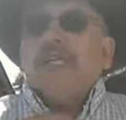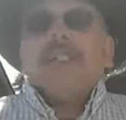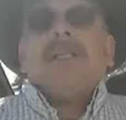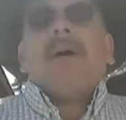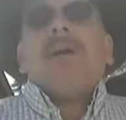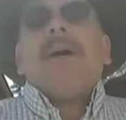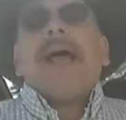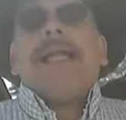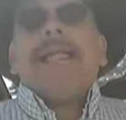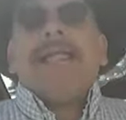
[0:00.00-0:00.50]

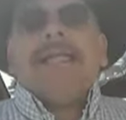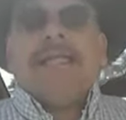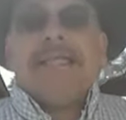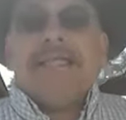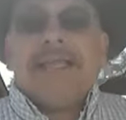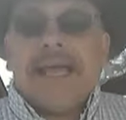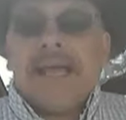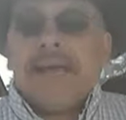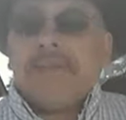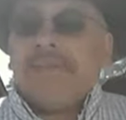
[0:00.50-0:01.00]
So I
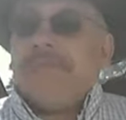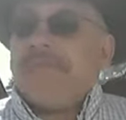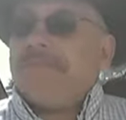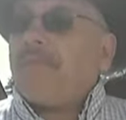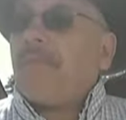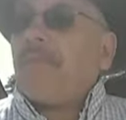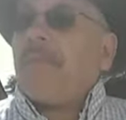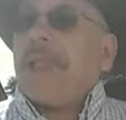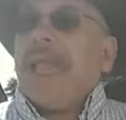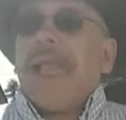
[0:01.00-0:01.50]
did that.
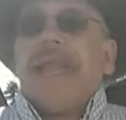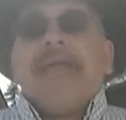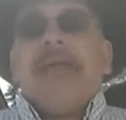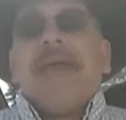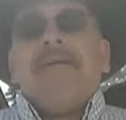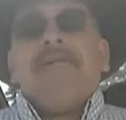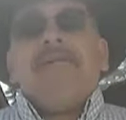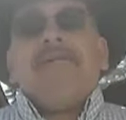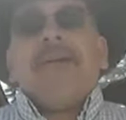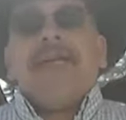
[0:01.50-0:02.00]
And
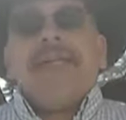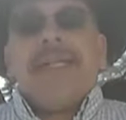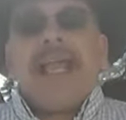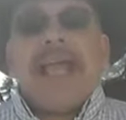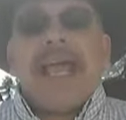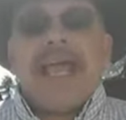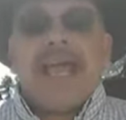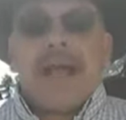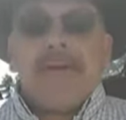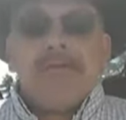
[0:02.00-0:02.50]
every
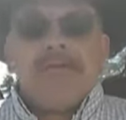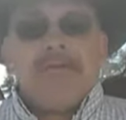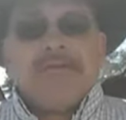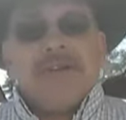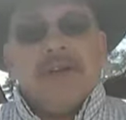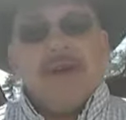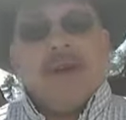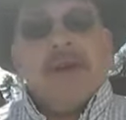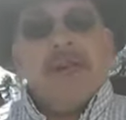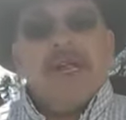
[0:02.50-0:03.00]
day I was
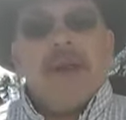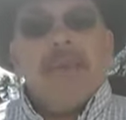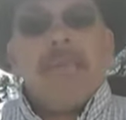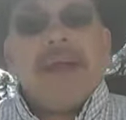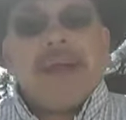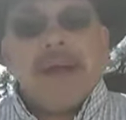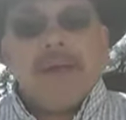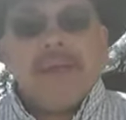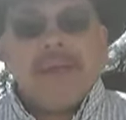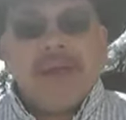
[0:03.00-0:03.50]
feeling a little
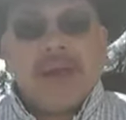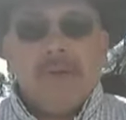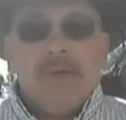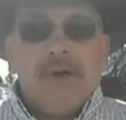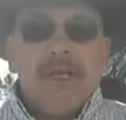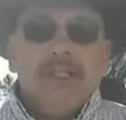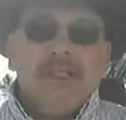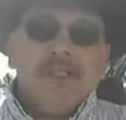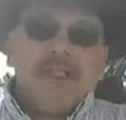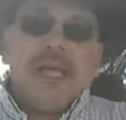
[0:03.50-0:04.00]
better than I
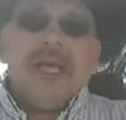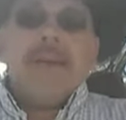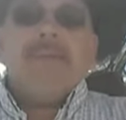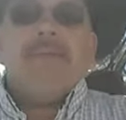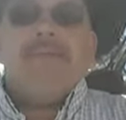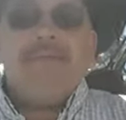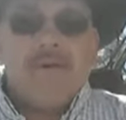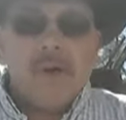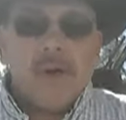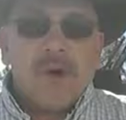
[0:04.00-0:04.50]
was the day
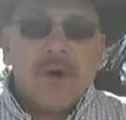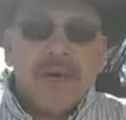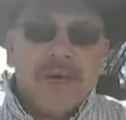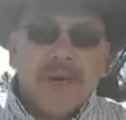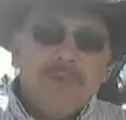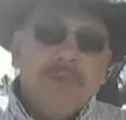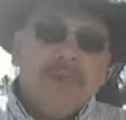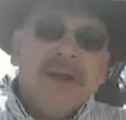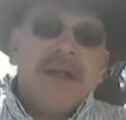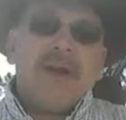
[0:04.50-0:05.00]
before, a
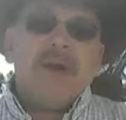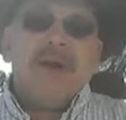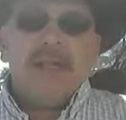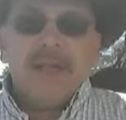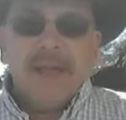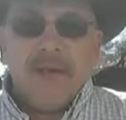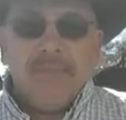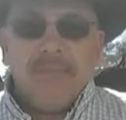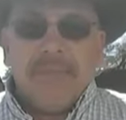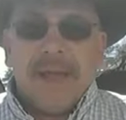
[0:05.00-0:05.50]
little better, a
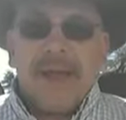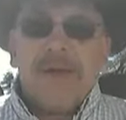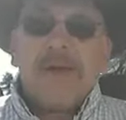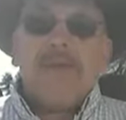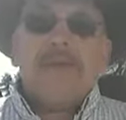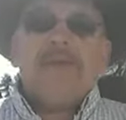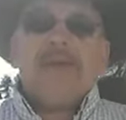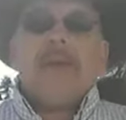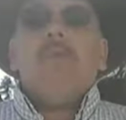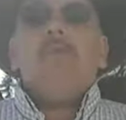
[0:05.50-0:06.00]
little better.
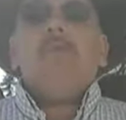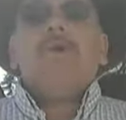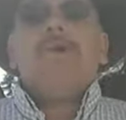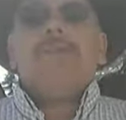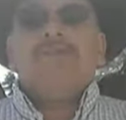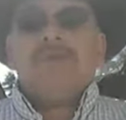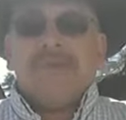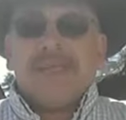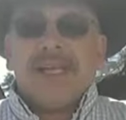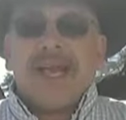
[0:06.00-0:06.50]
There were
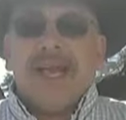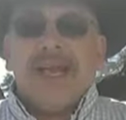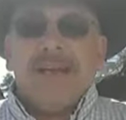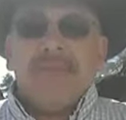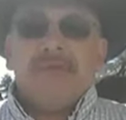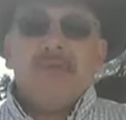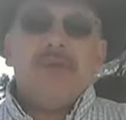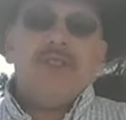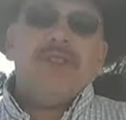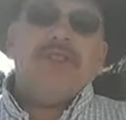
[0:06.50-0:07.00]
some
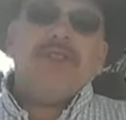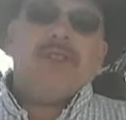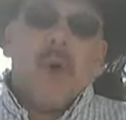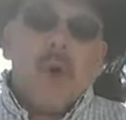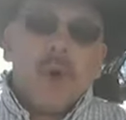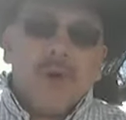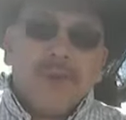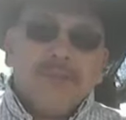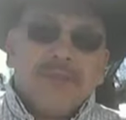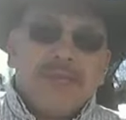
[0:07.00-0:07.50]
times when
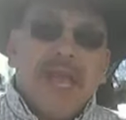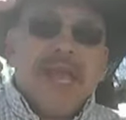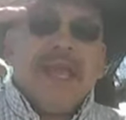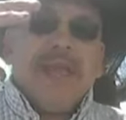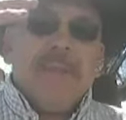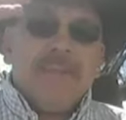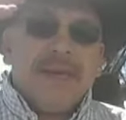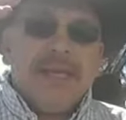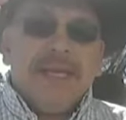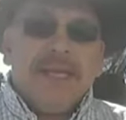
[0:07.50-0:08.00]
storms
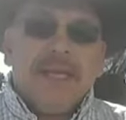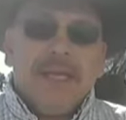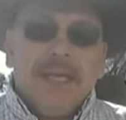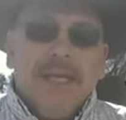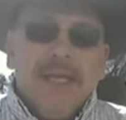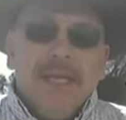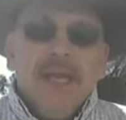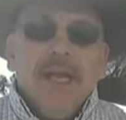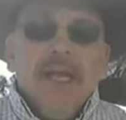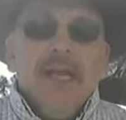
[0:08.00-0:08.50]
came in,
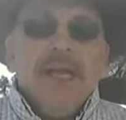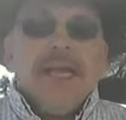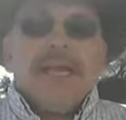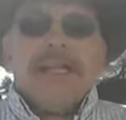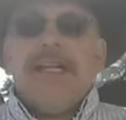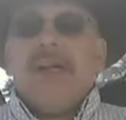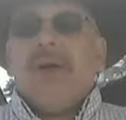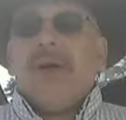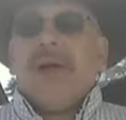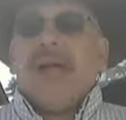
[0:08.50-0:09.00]
and
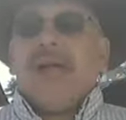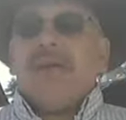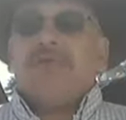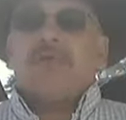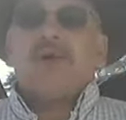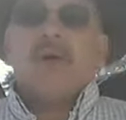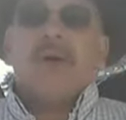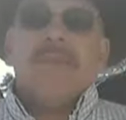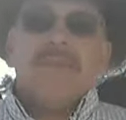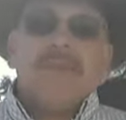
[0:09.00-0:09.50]
you know how
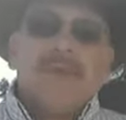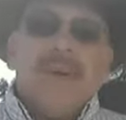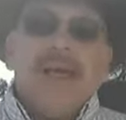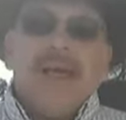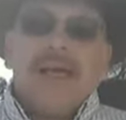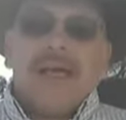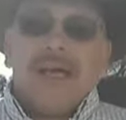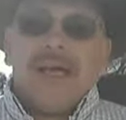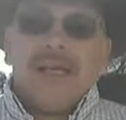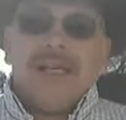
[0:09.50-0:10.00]
storms will
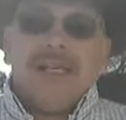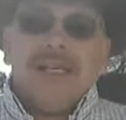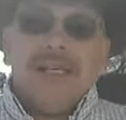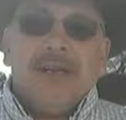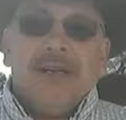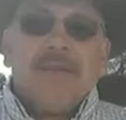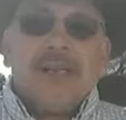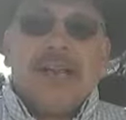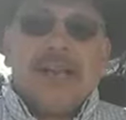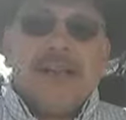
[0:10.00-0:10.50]
make a, you
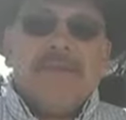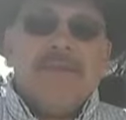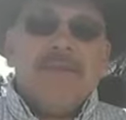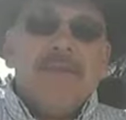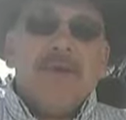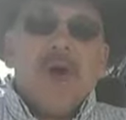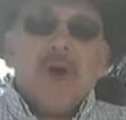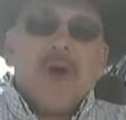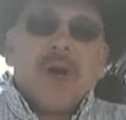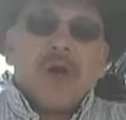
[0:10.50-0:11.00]
know, it's like if you
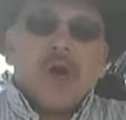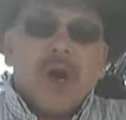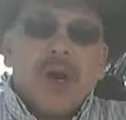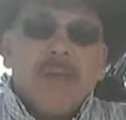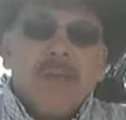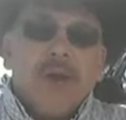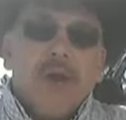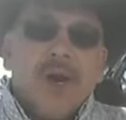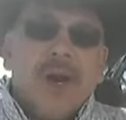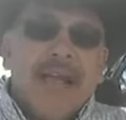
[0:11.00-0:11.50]
broke an
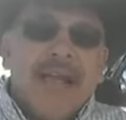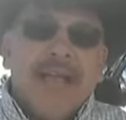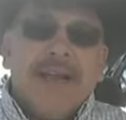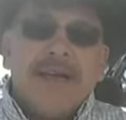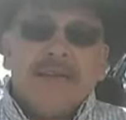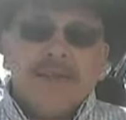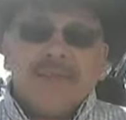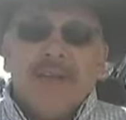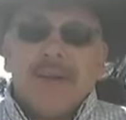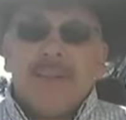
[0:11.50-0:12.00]
arm or a leg
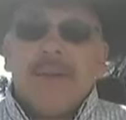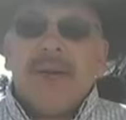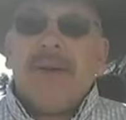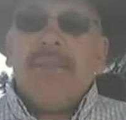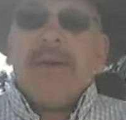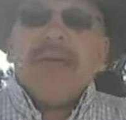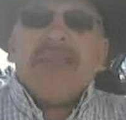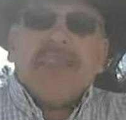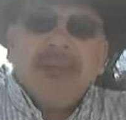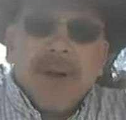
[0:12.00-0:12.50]
or something, it'll
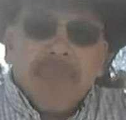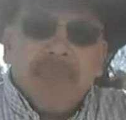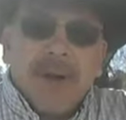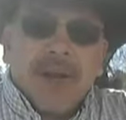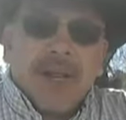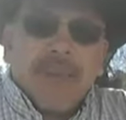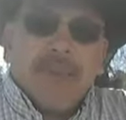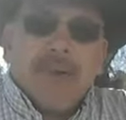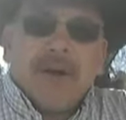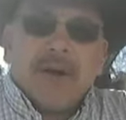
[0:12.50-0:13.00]
make that
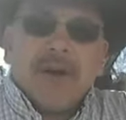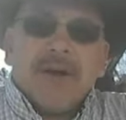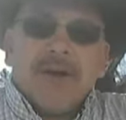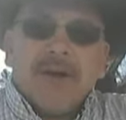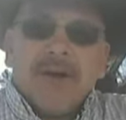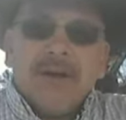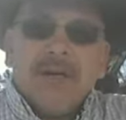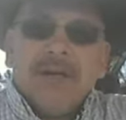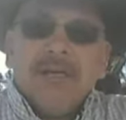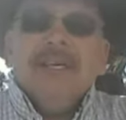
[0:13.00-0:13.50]
body part
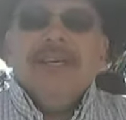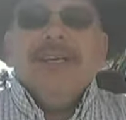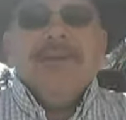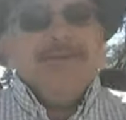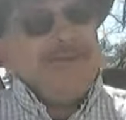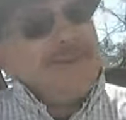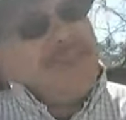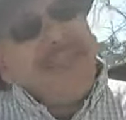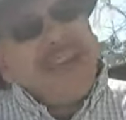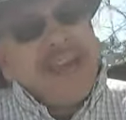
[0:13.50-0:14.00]
hurt.
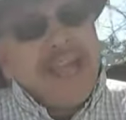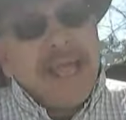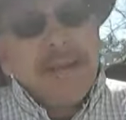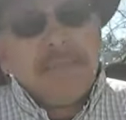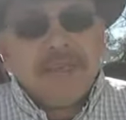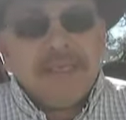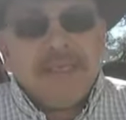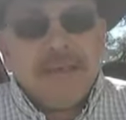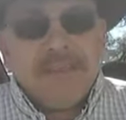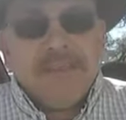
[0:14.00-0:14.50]
Well, that
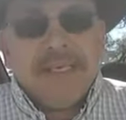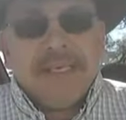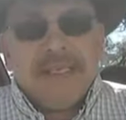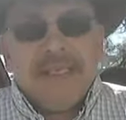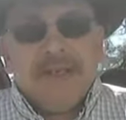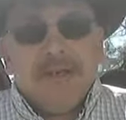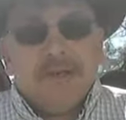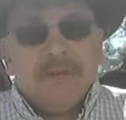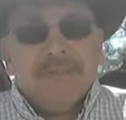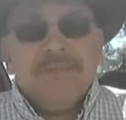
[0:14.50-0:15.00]
happens to me
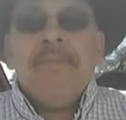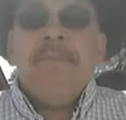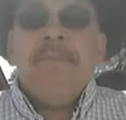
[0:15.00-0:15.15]
too.